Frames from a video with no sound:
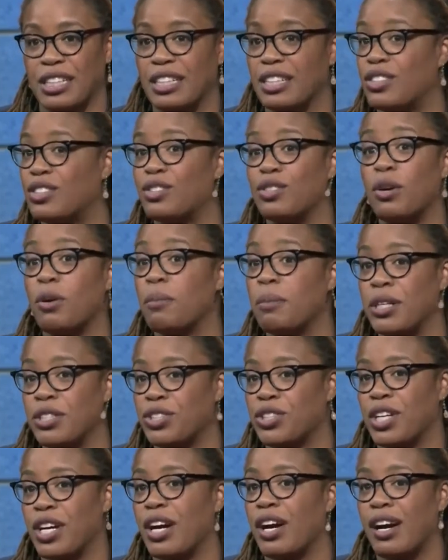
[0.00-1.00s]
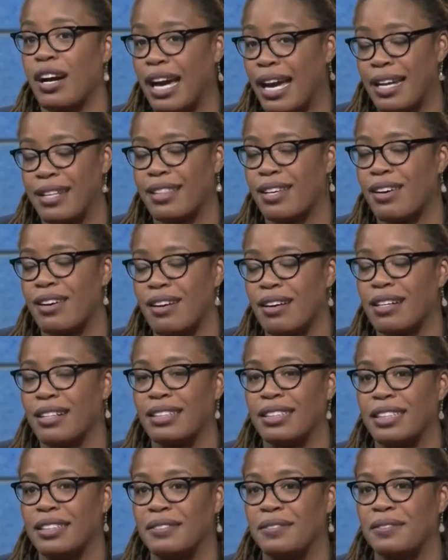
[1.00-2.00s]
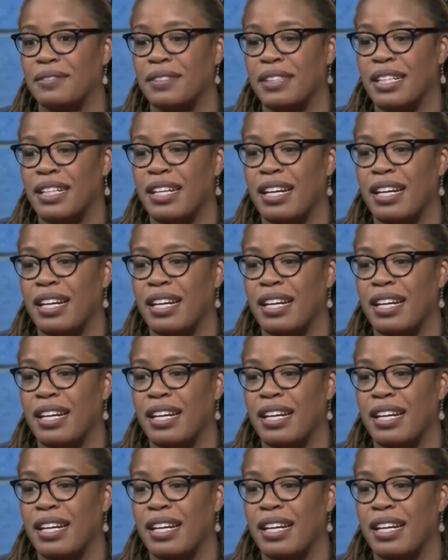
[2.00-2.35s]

is so much at the heart of